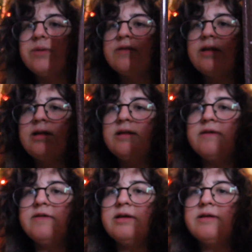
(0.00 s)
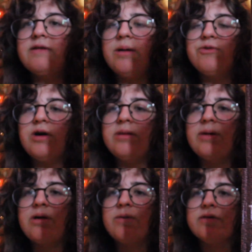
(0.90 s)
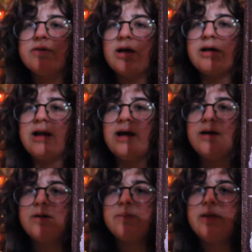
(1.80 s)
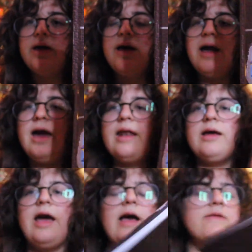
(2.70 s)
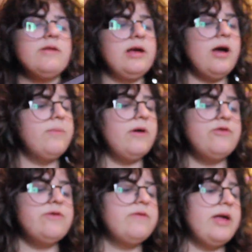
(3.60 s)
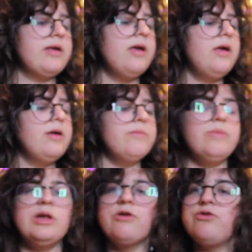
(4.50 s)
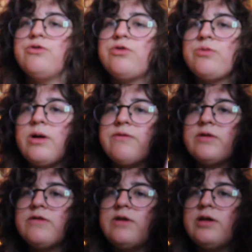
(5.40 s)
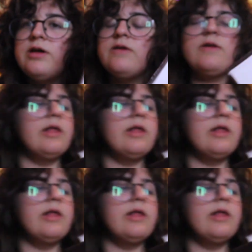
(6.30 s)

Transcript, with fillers: recently deceased I'm trying to make it where it's not glare and it has like a bunch of like Beetlejuice references